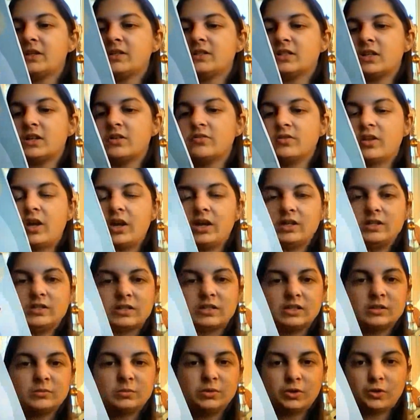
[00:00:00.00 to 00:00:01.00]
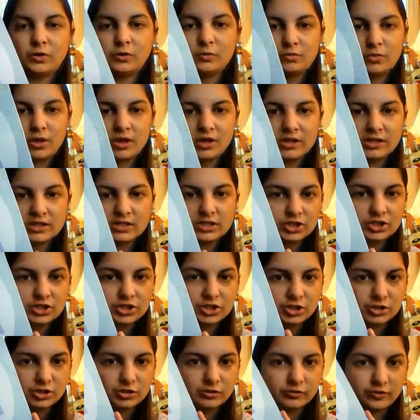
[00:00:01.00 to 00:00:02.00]
So that is going to be on my list to
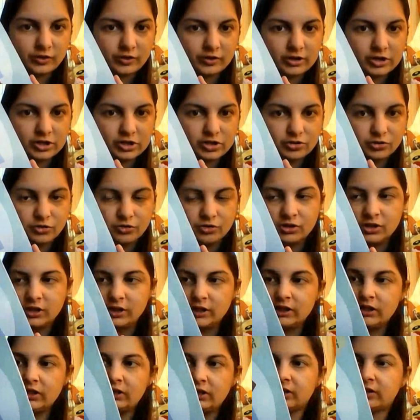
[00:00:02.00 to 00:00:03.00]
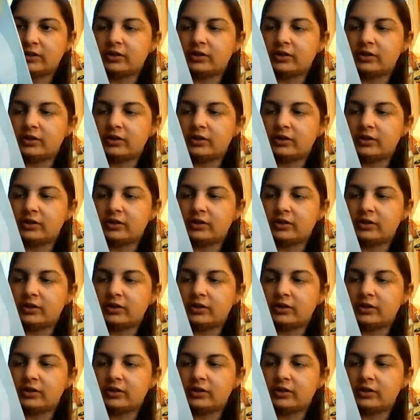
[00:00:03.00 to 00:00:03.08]
do very shortly.